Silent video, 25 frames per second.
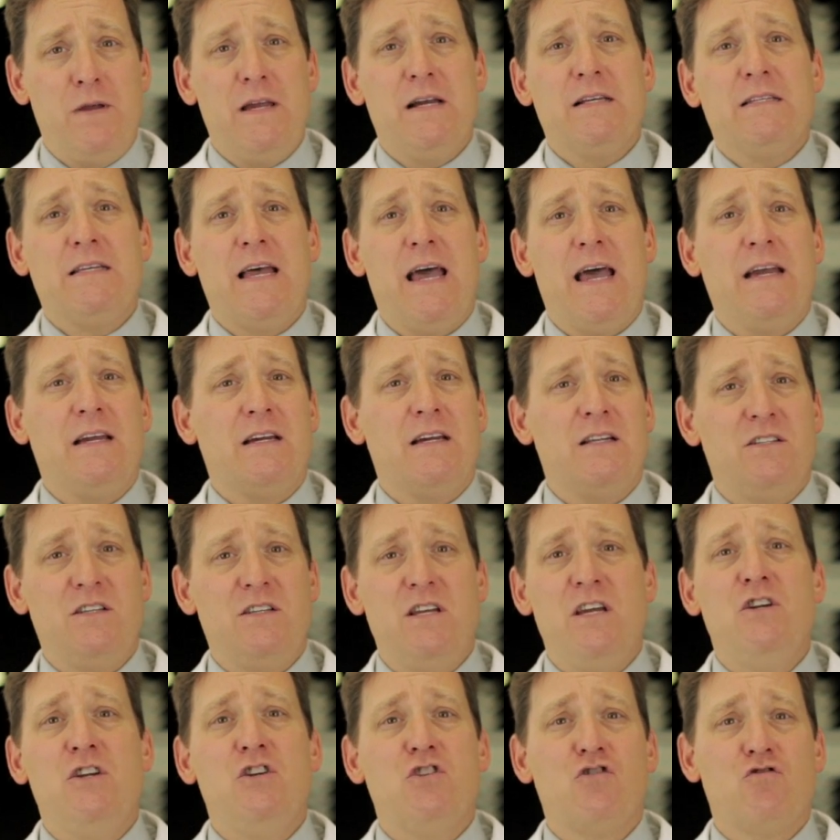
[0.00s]
The PSA
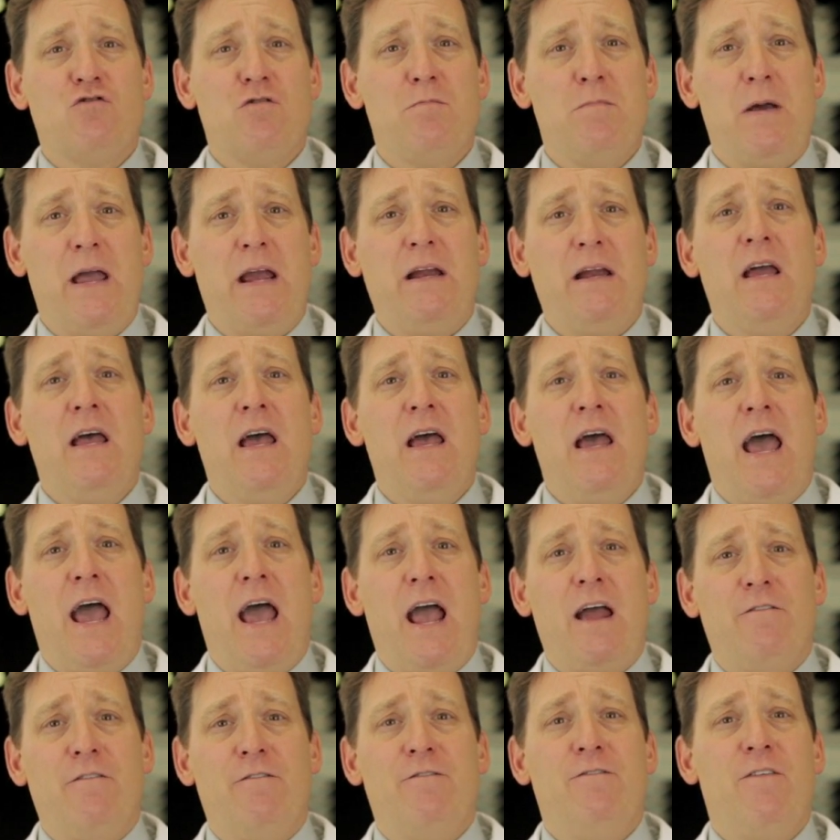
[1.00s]
continues to remain
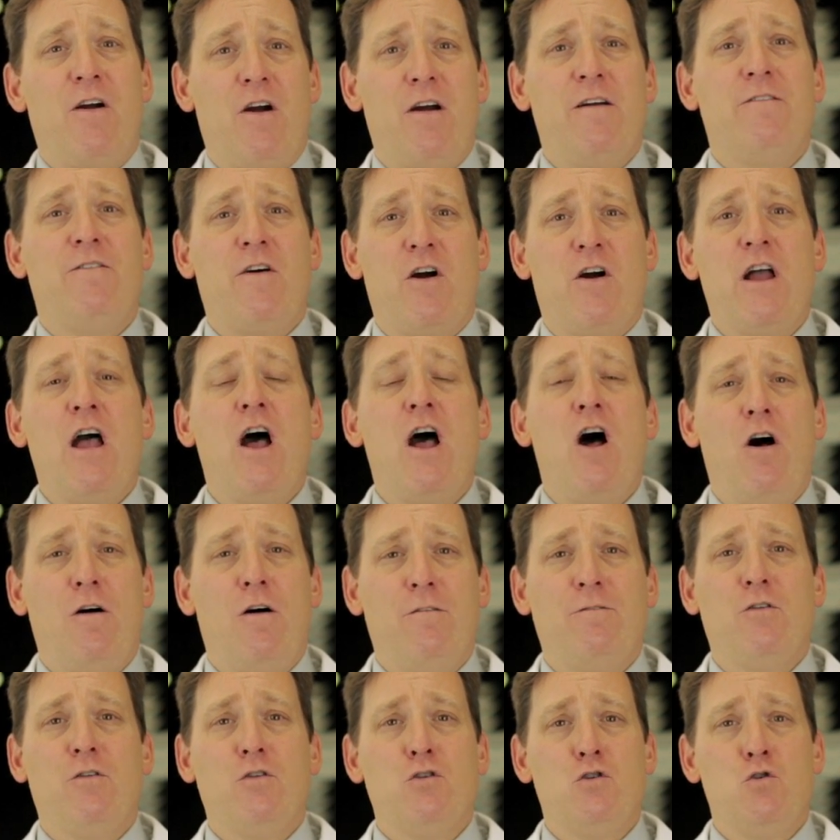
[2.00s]
a very, very
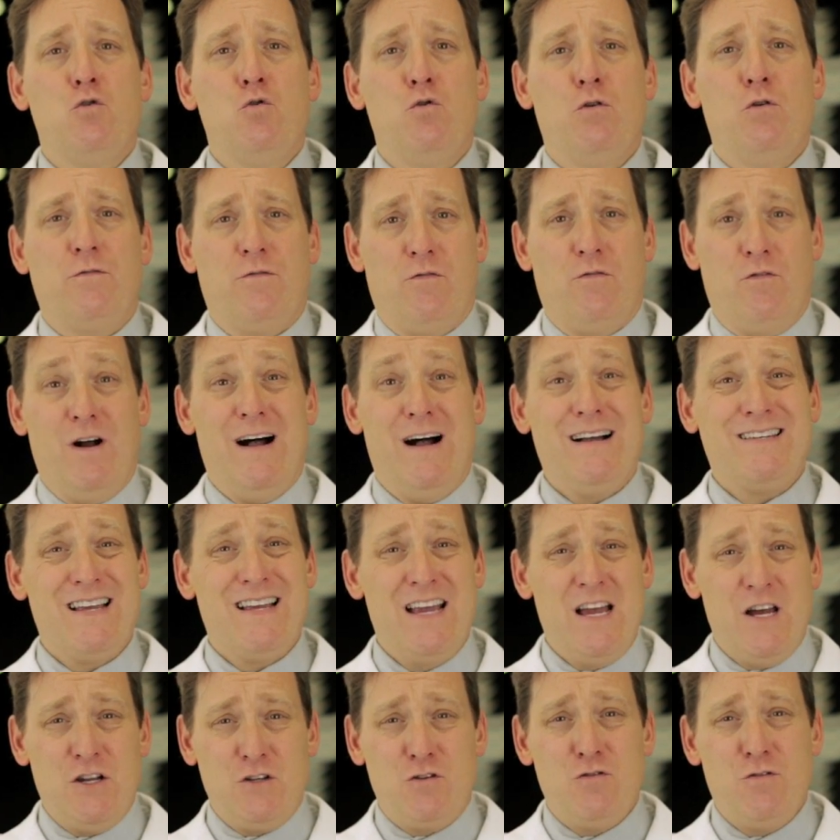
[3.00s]
helpful tool for us
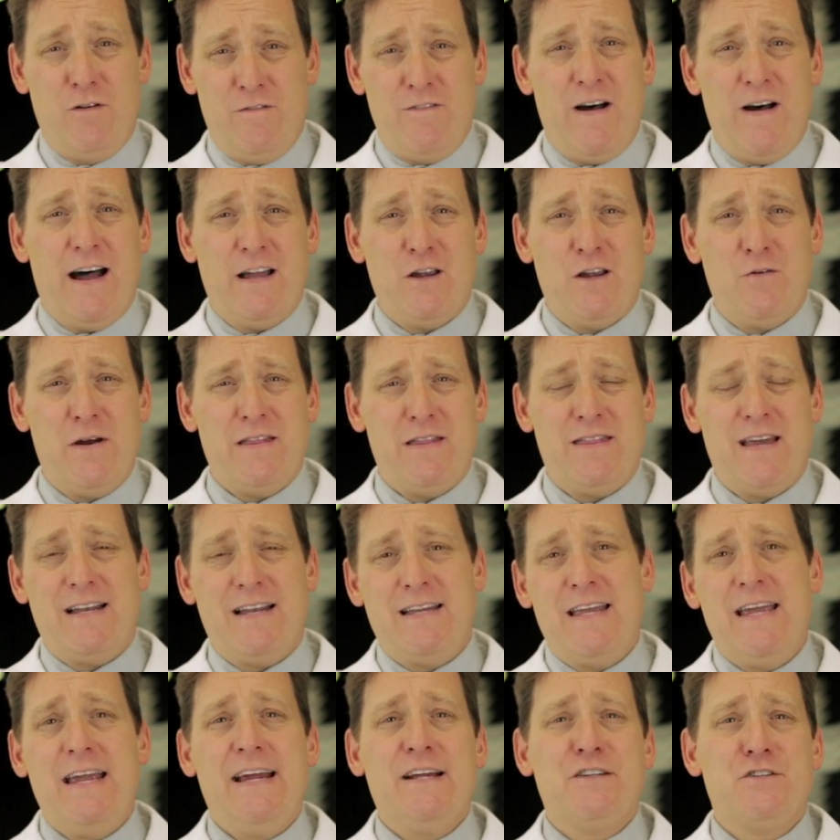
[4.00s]
to evaluate
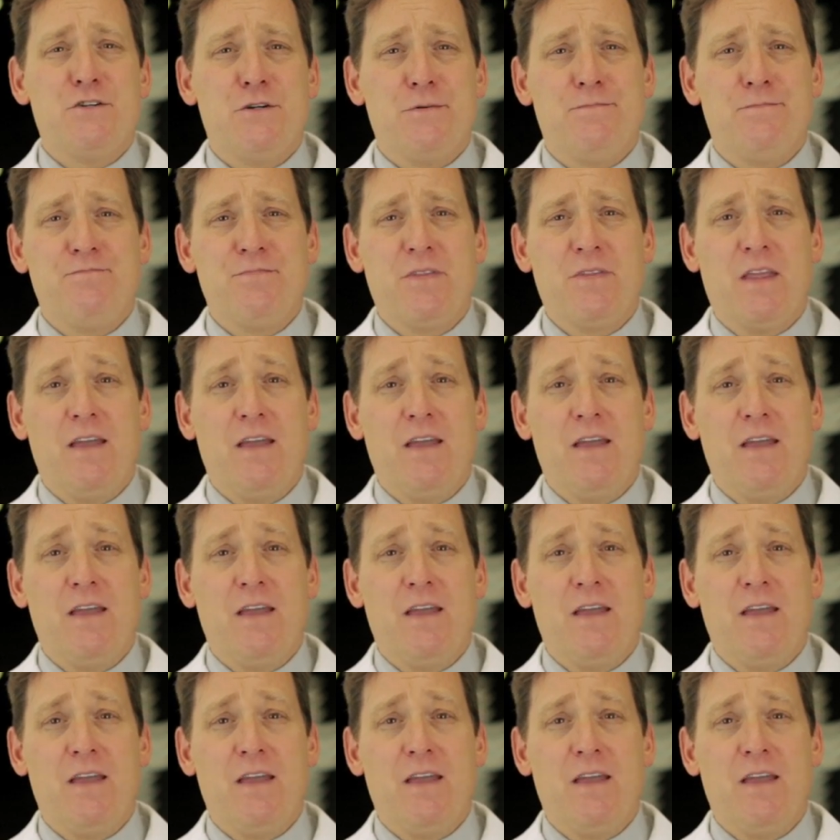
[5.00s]
that cancer.